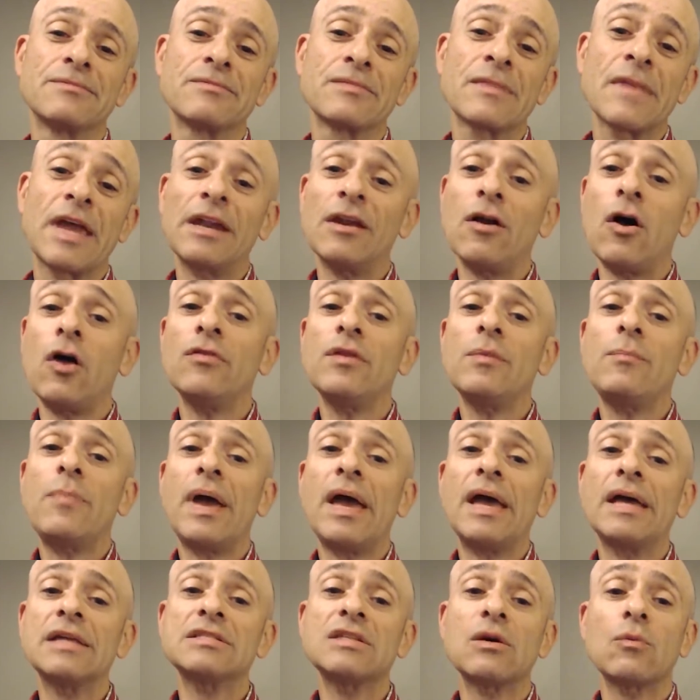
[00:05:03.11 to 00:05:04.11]
And it all
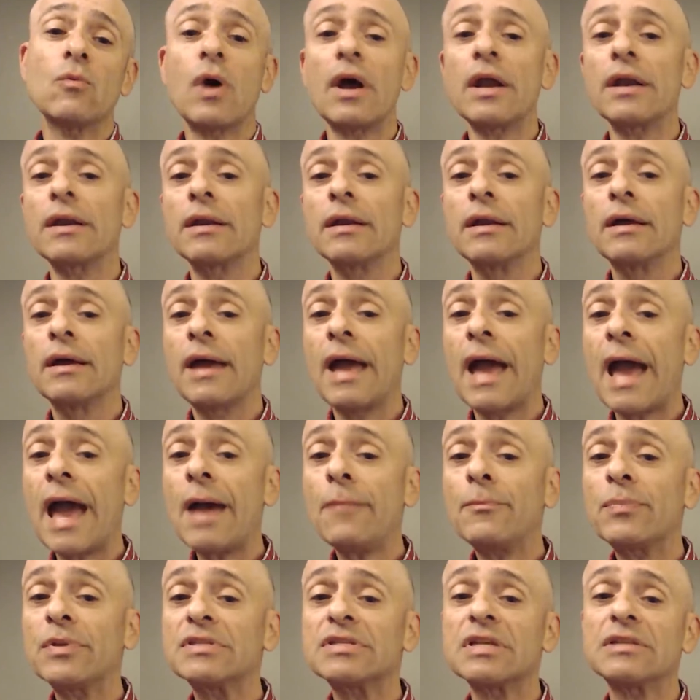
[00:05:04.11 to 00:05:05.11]
depends on what
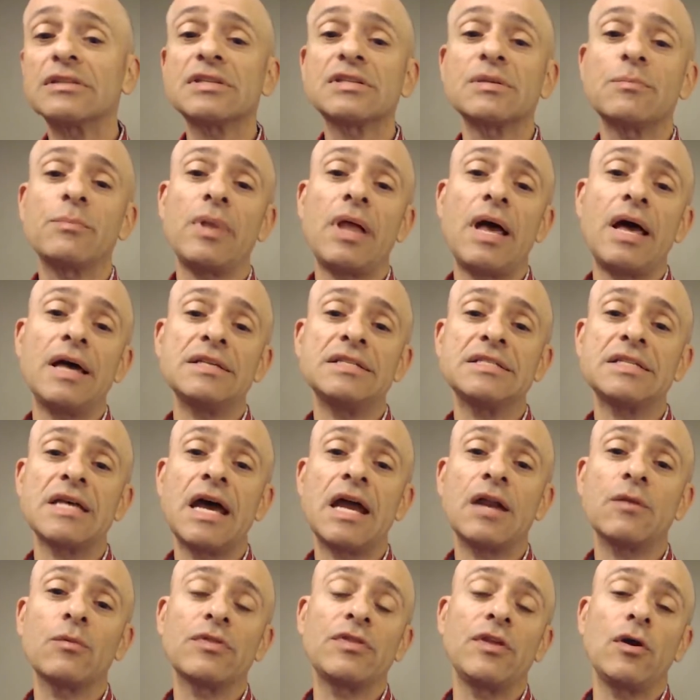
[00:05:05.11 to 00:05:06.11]
happens on the supply side
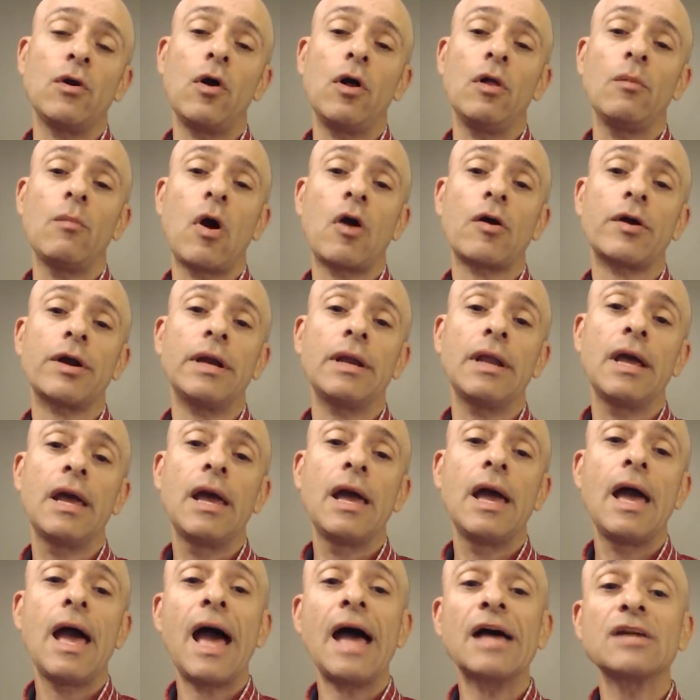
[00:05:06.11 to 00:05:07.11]
with the oil market,
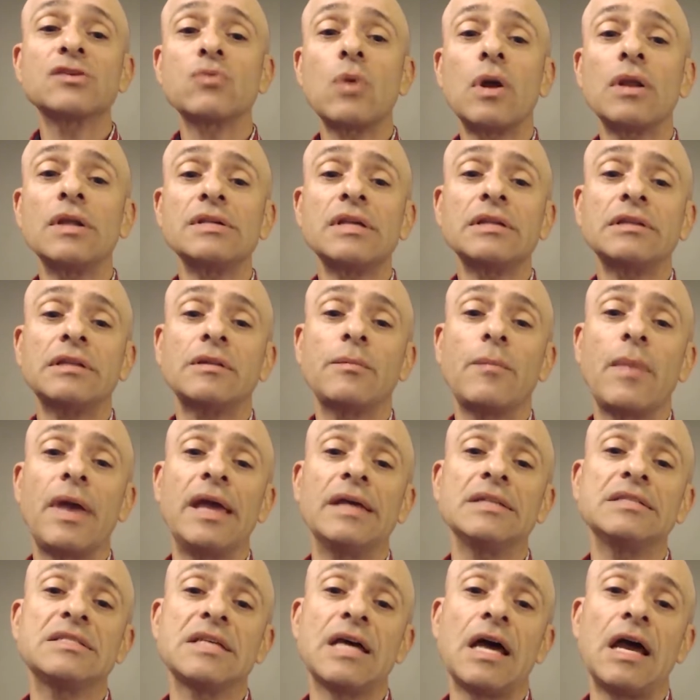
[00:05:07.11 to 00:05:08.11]
as well as on the
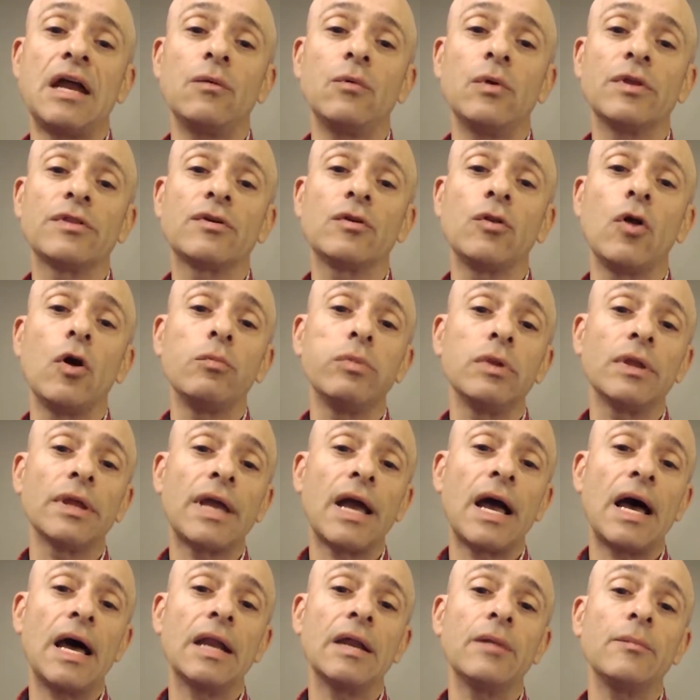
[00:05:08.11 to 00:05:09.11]
demand side with global
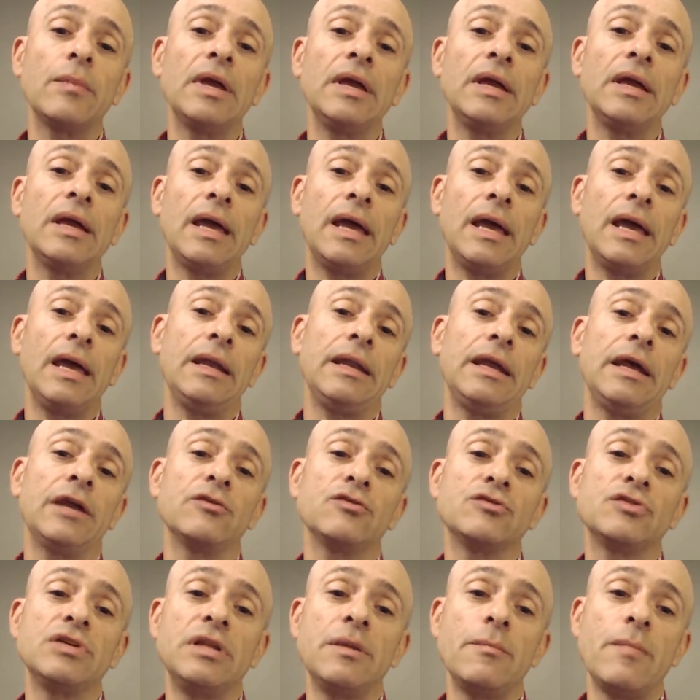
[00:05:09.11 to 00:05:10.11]
economy and
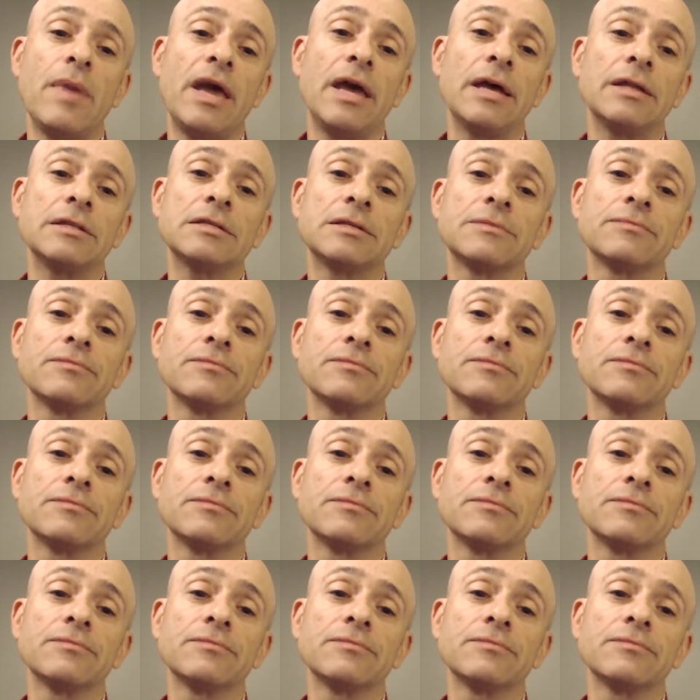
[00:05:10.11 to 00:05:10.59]
energy demands.